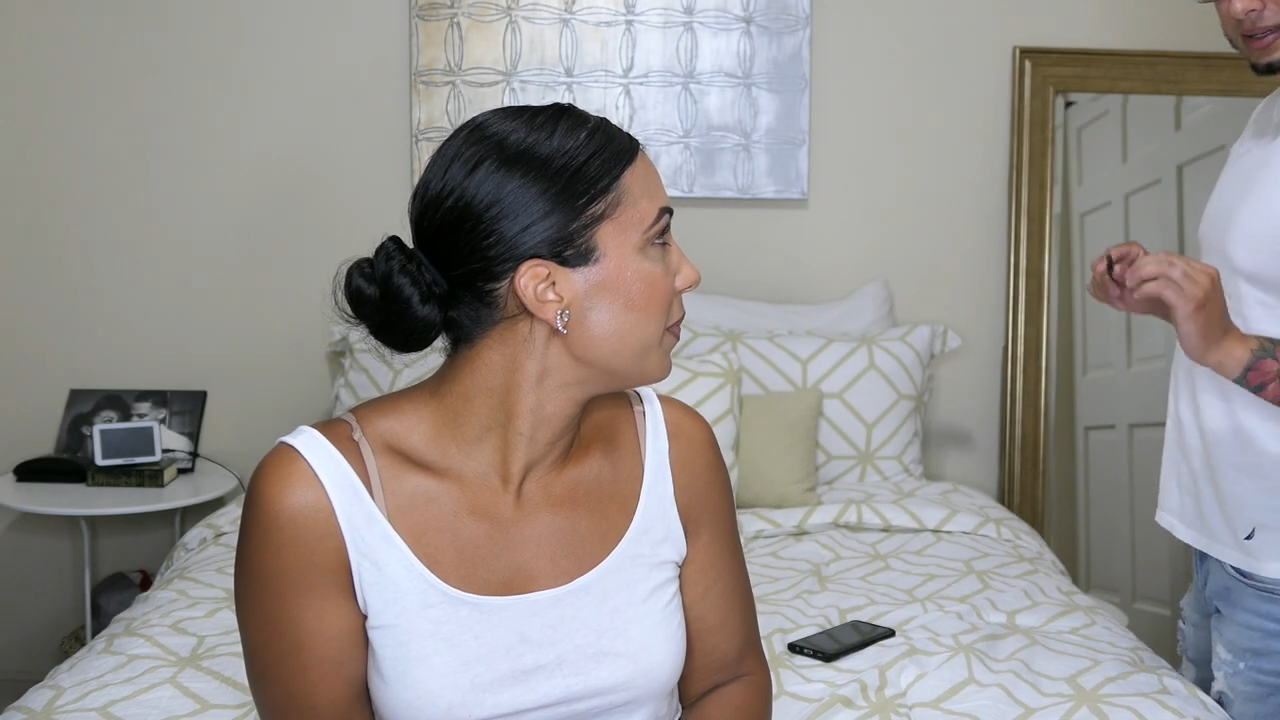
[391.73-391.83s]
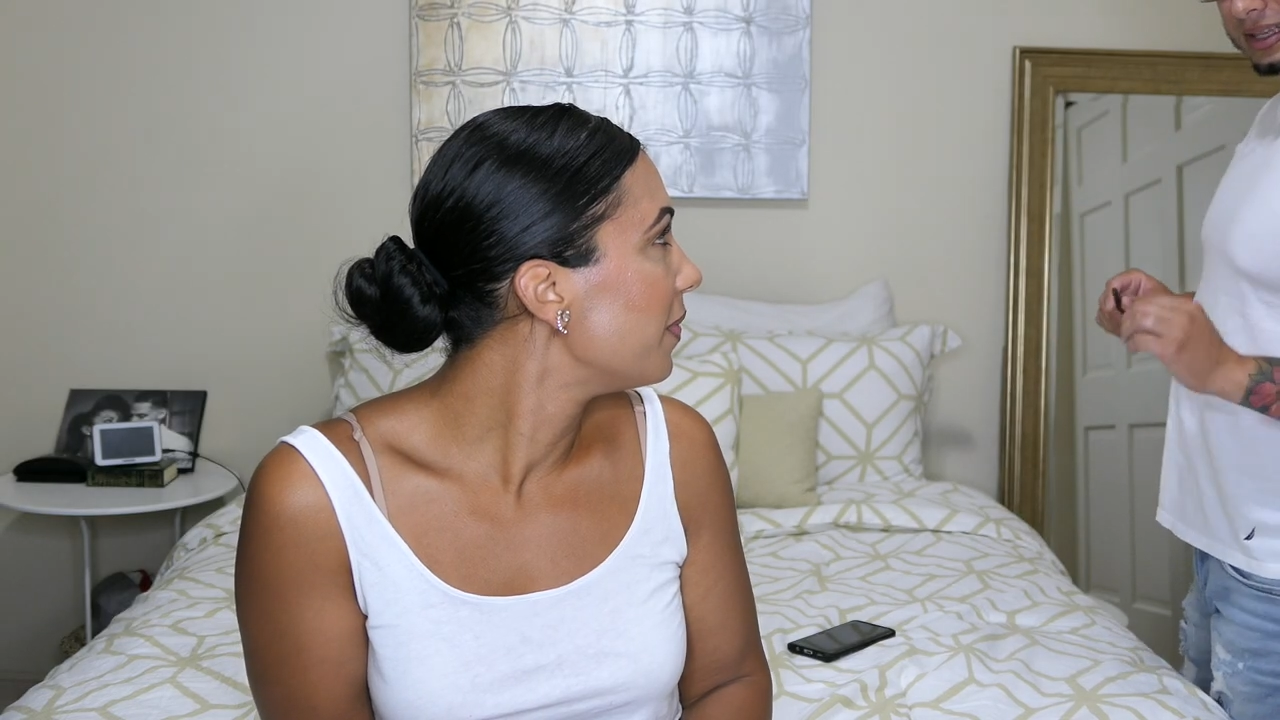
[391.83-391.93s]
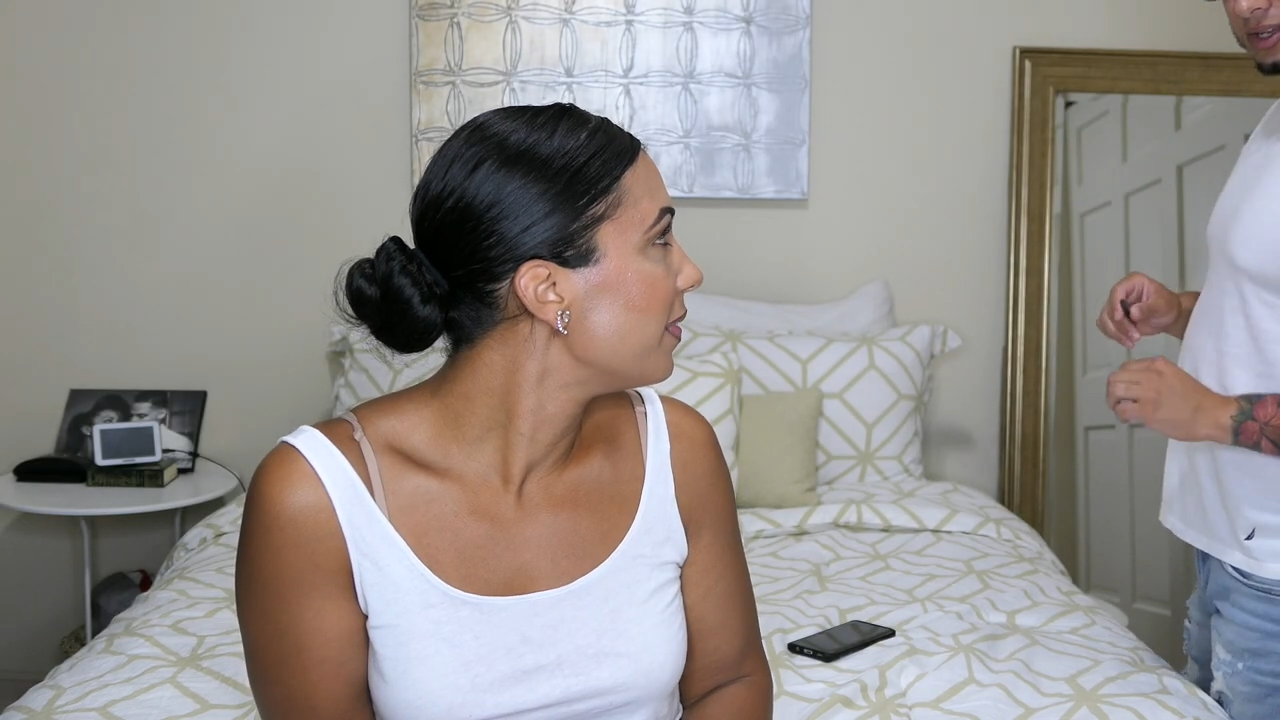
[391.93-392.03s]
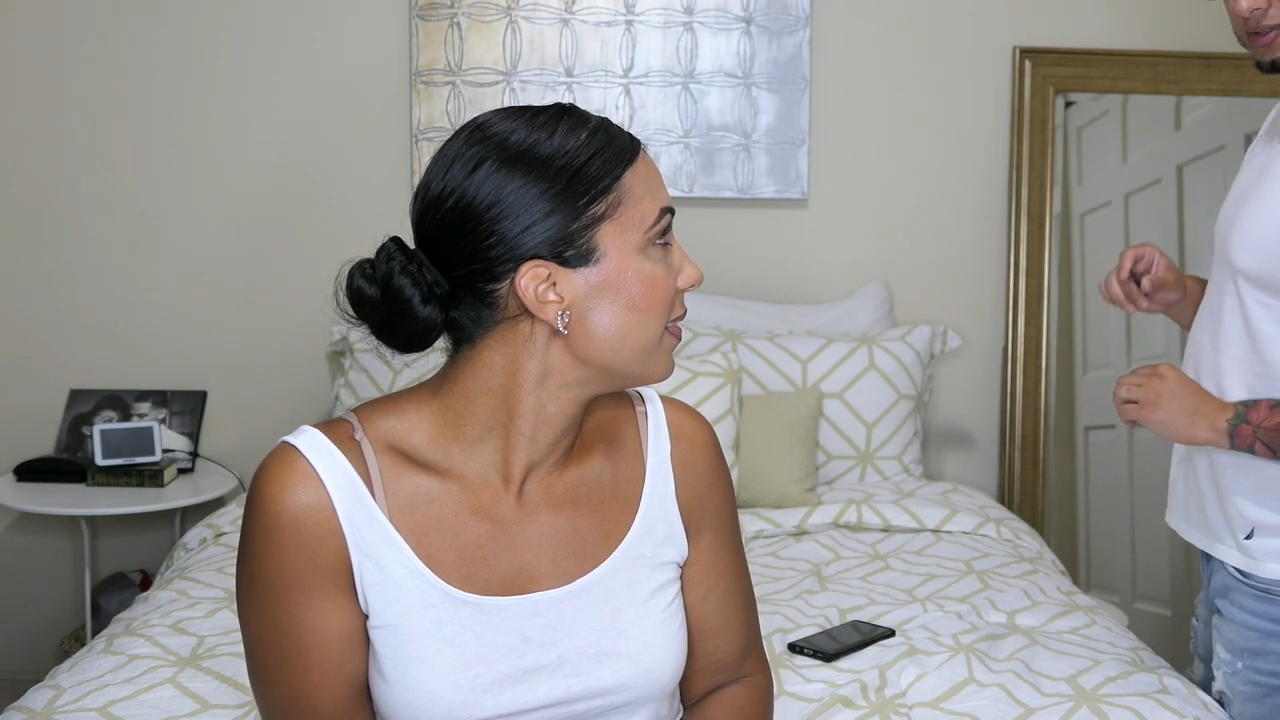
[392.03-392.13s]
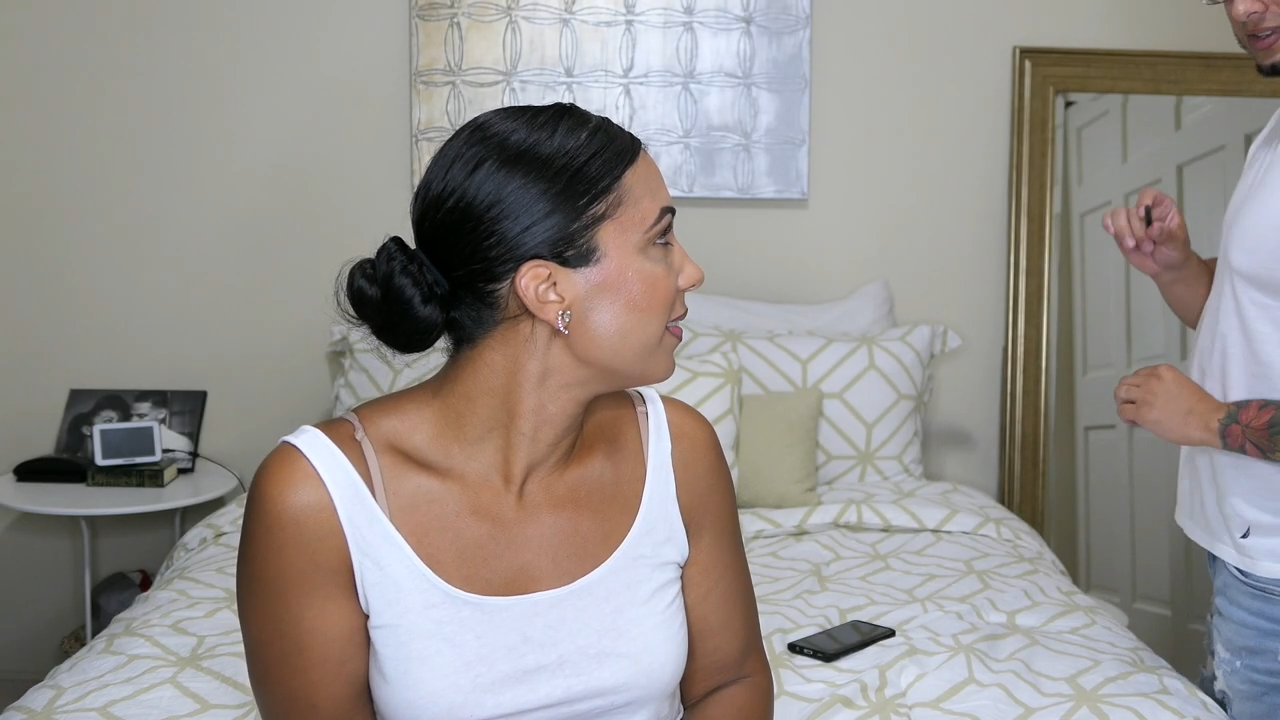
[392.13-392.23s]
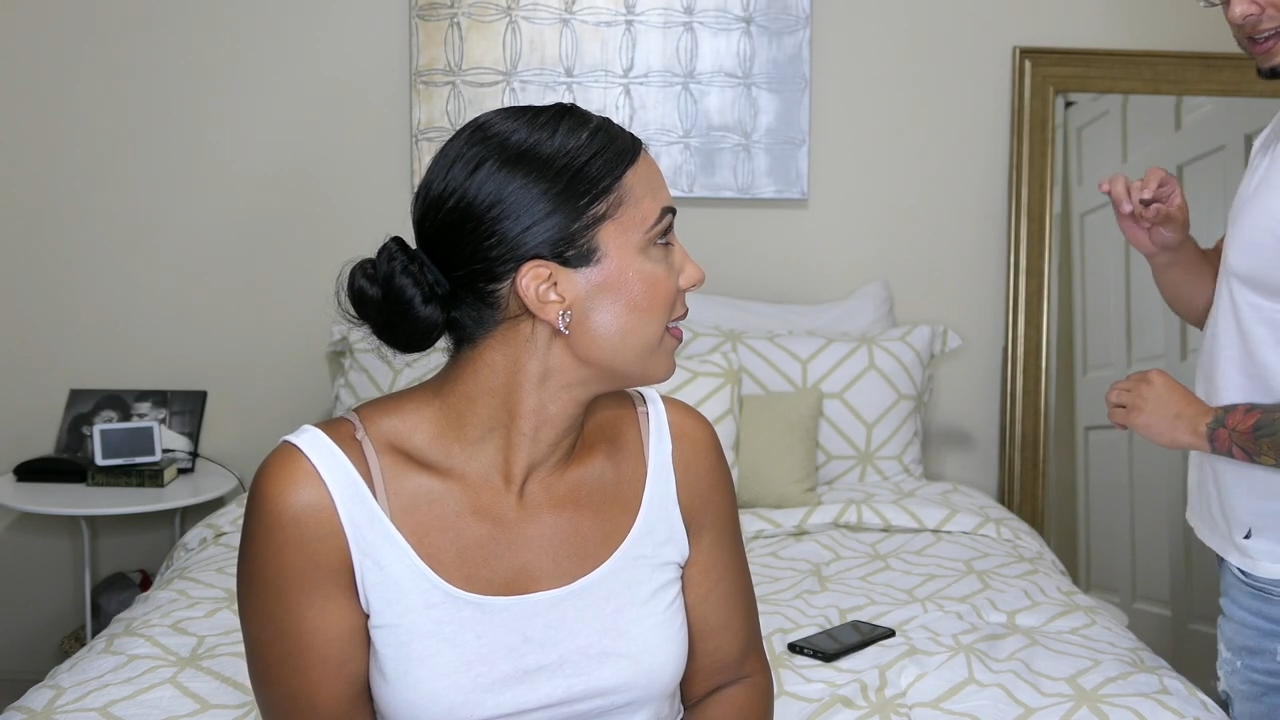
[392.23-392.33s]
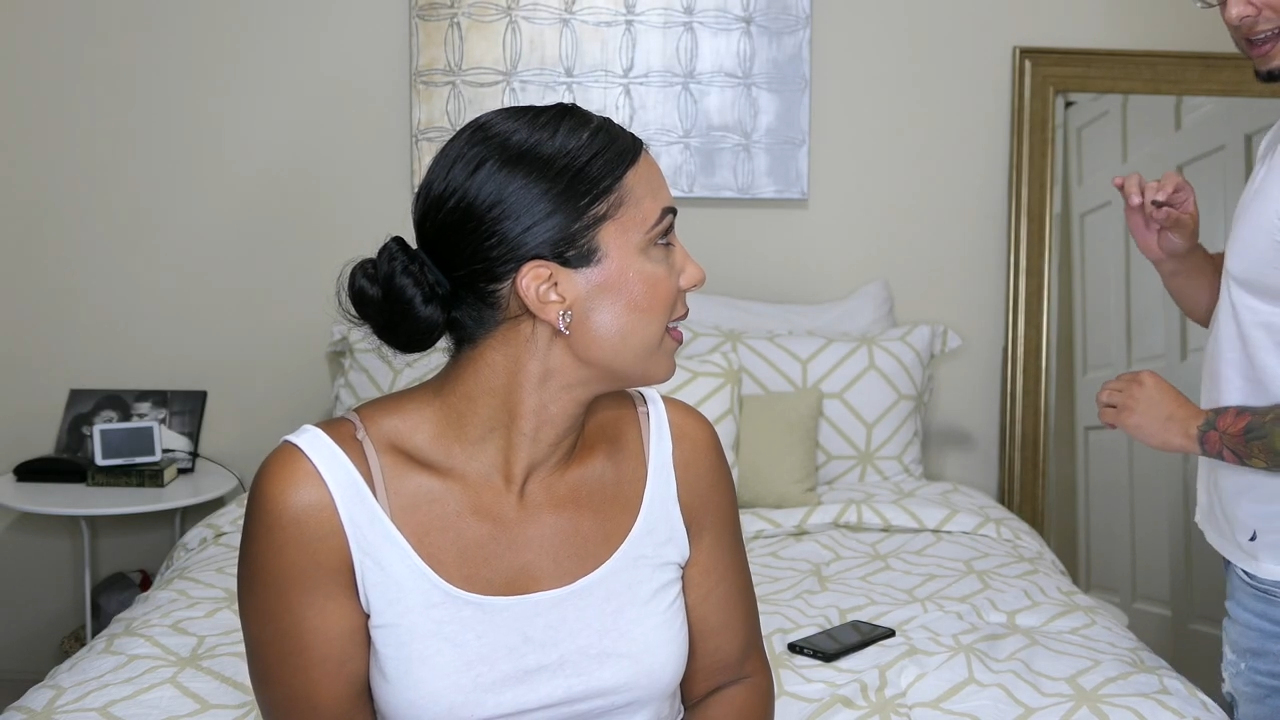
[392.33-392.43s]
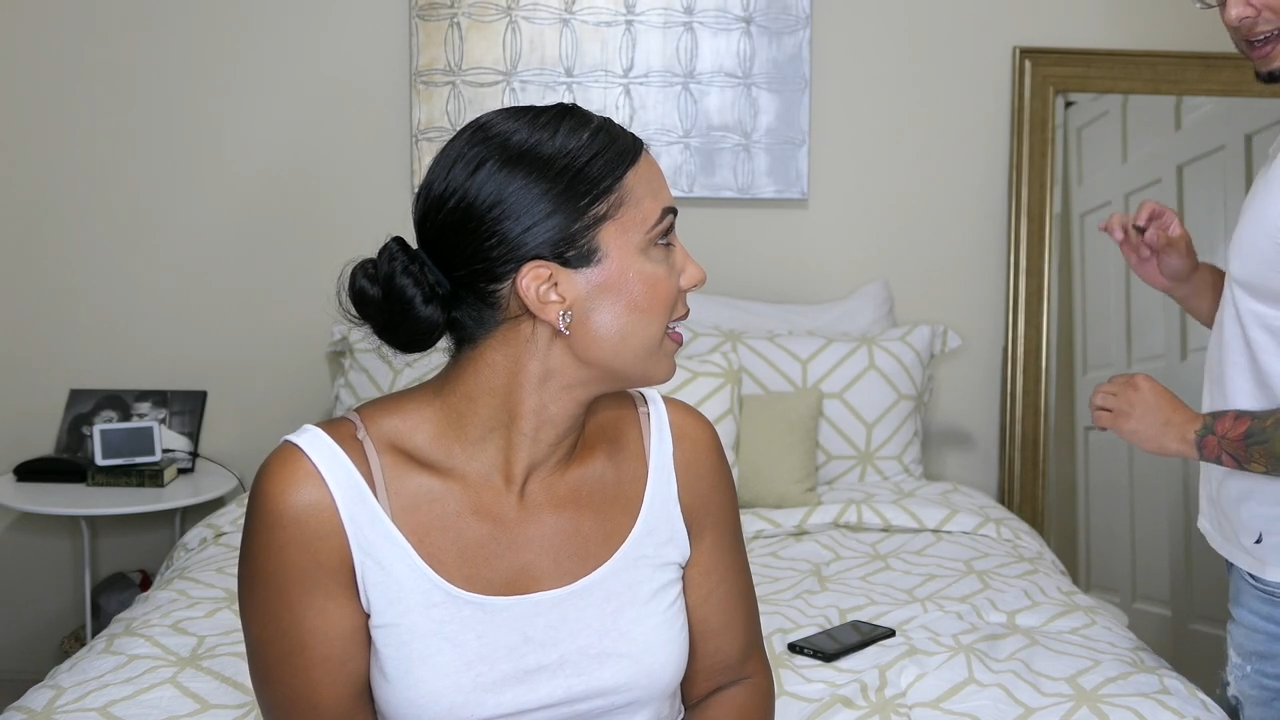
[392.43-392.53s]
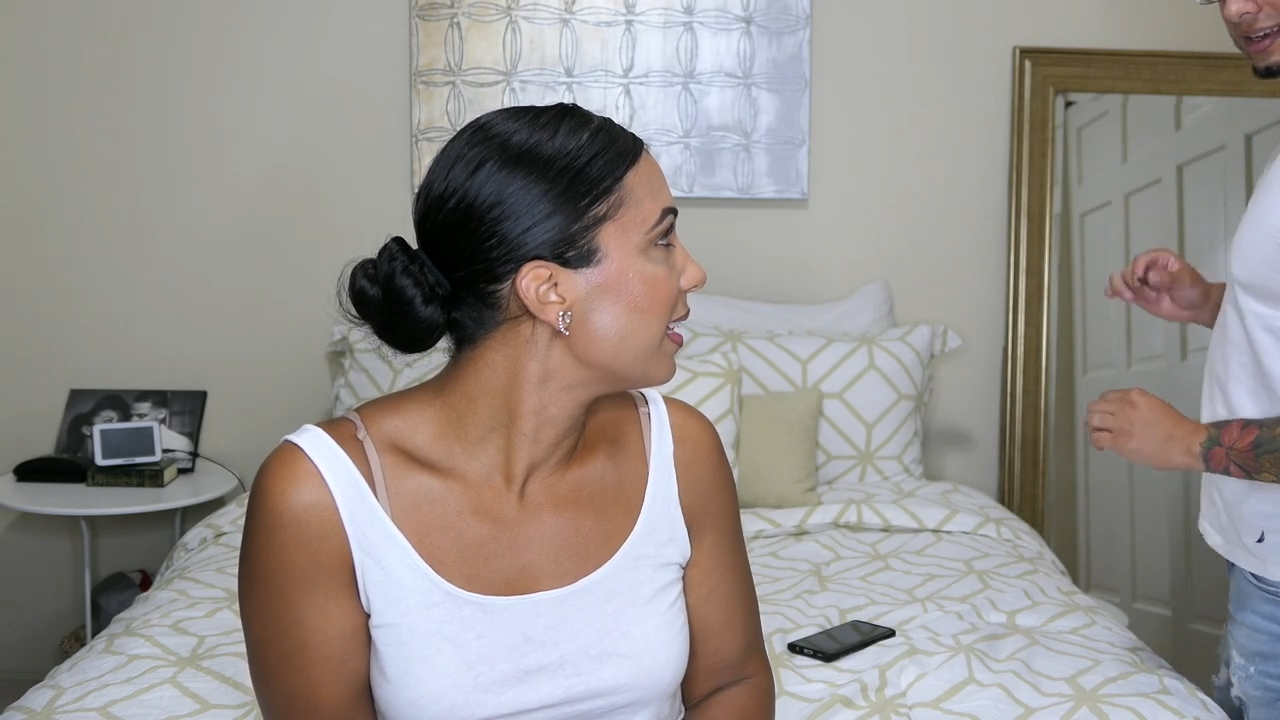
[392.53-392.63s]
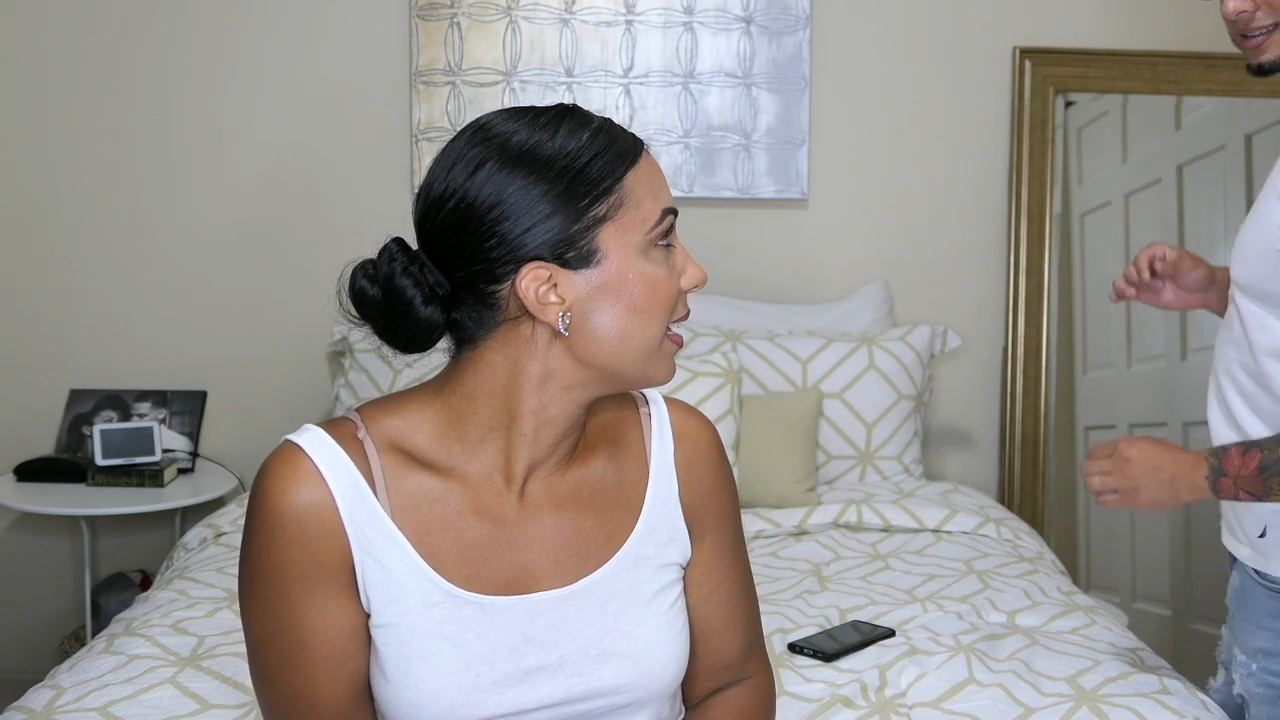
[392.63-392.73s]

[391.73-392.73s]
that you said that,